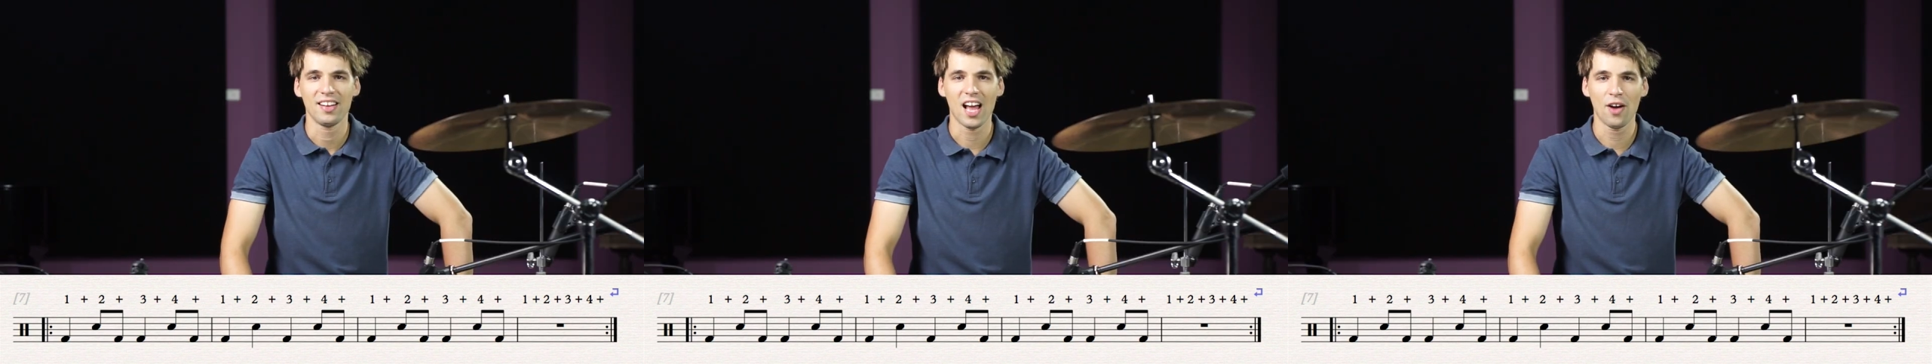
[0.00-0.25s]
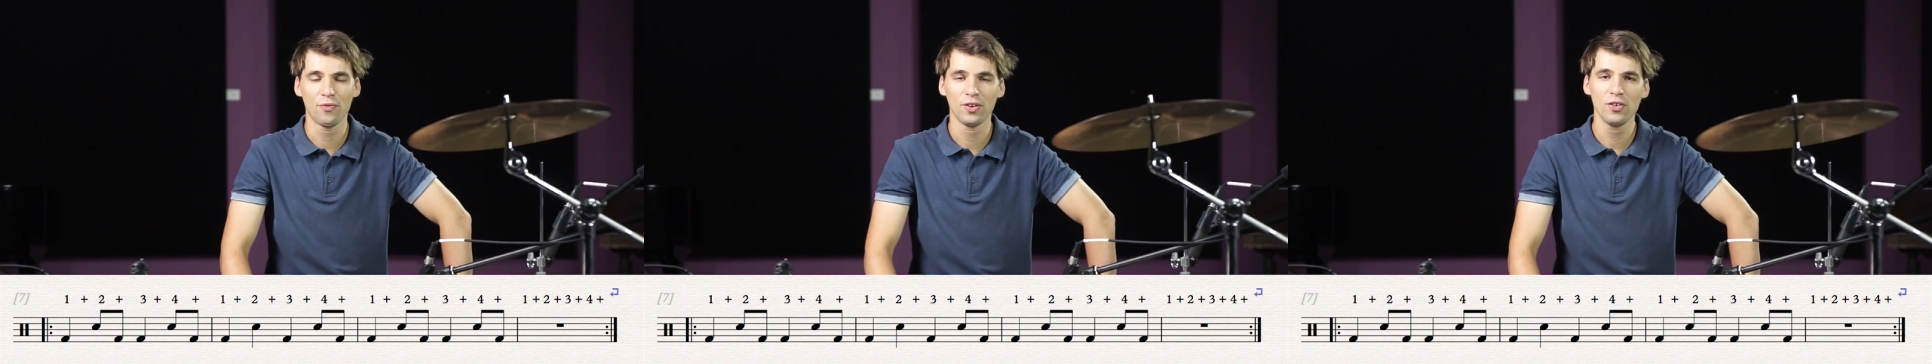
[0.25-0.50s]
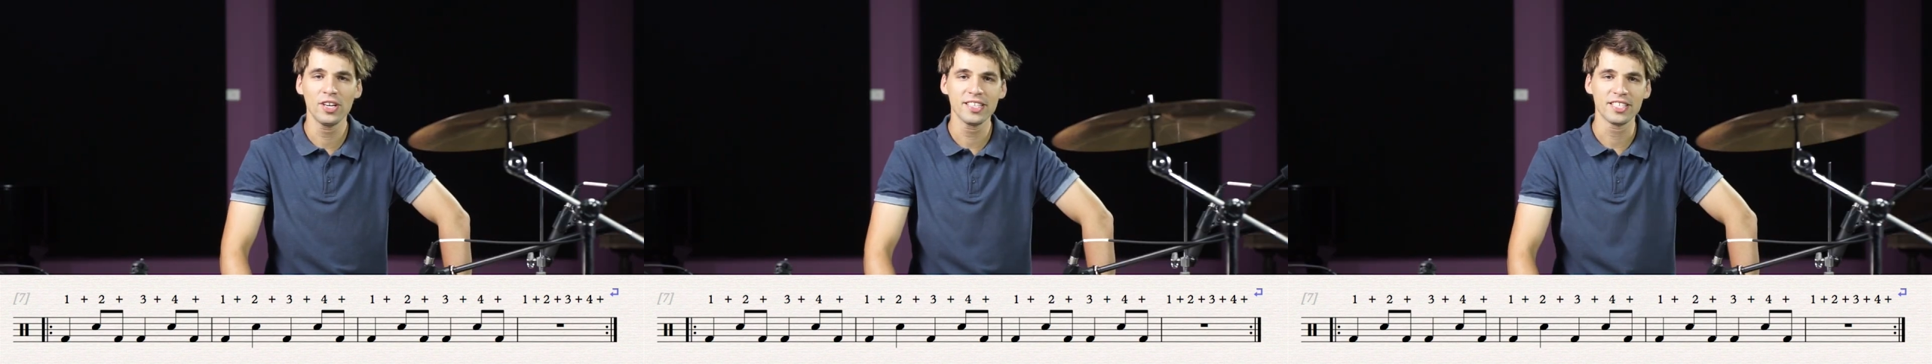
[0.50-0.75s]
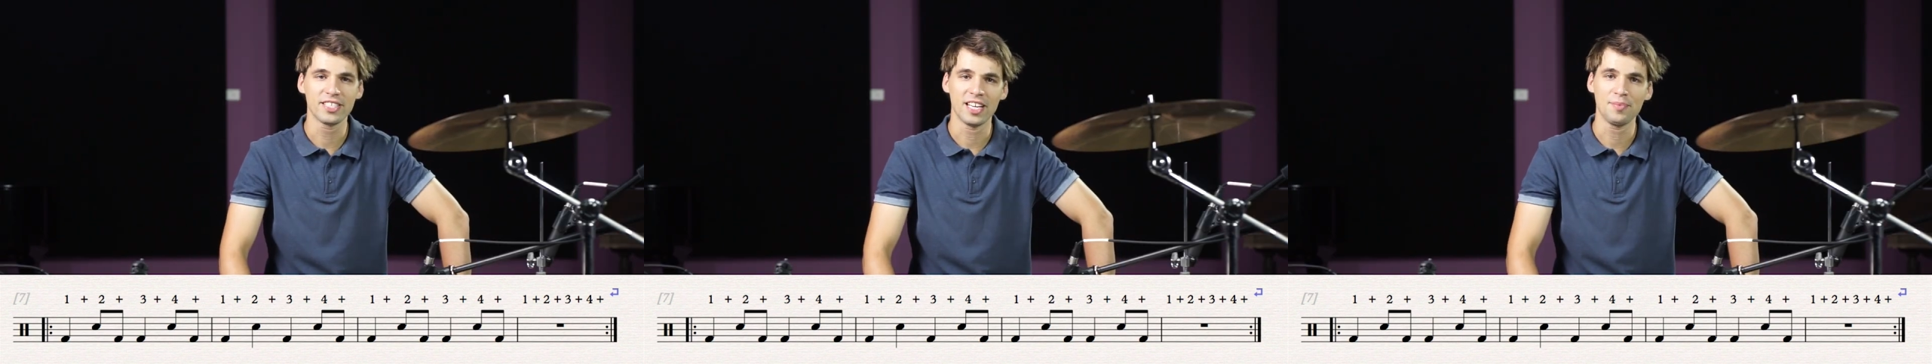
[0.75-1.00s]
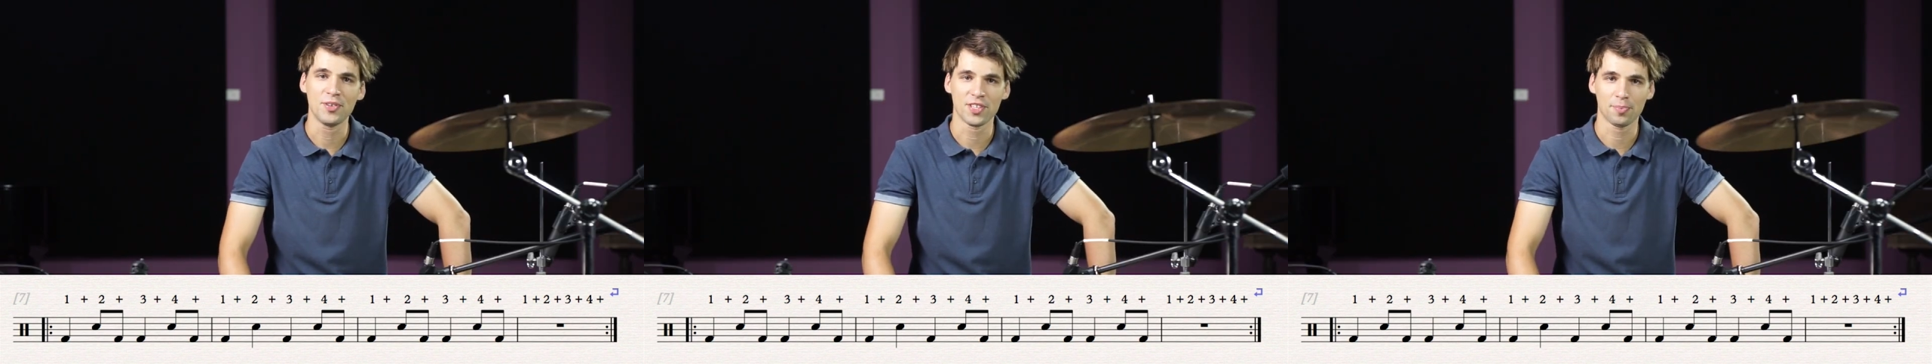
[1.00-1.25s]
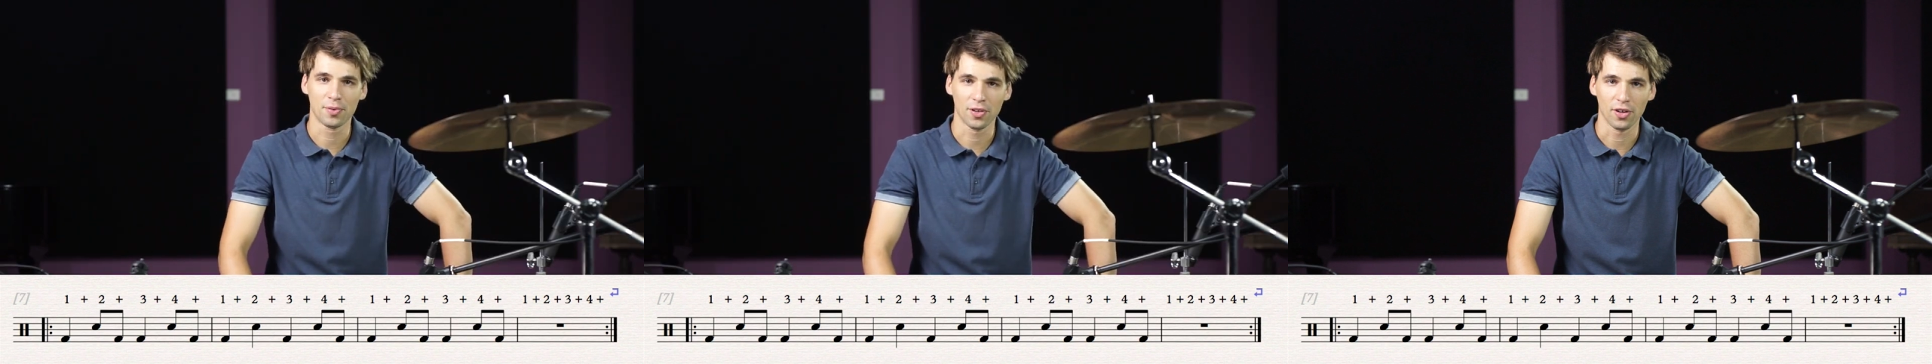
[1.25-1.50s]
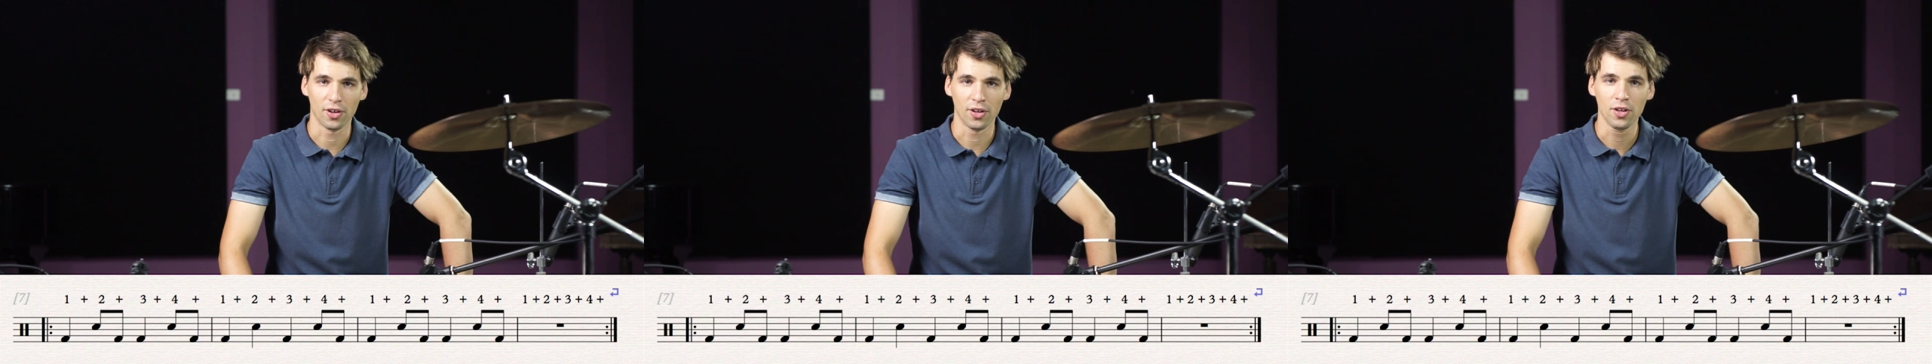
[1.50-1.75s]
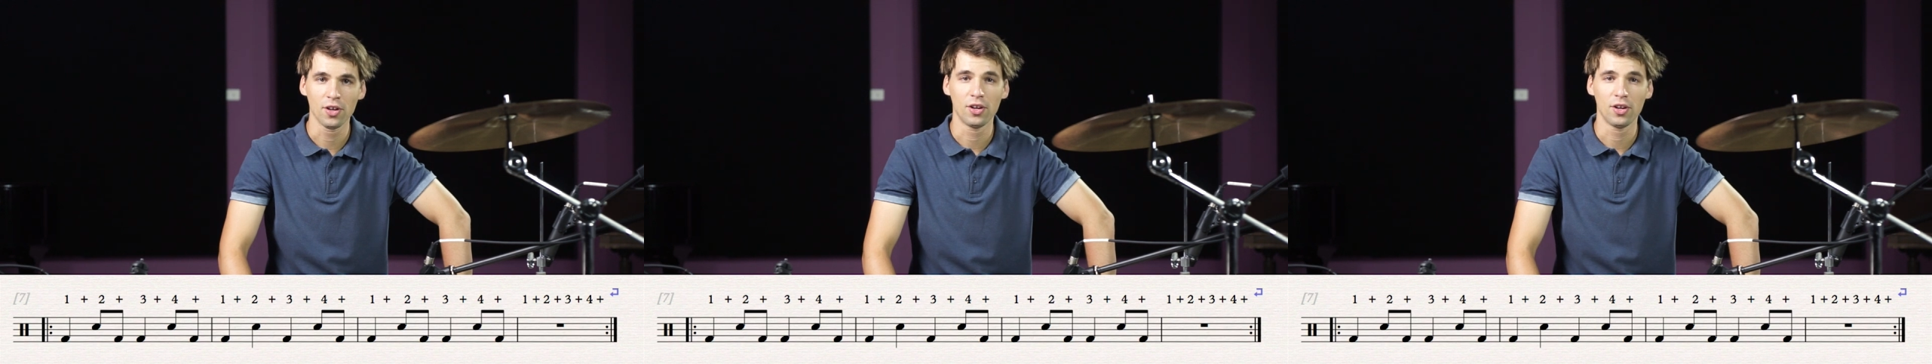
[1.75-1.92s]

Now, if we look at the sheet music below,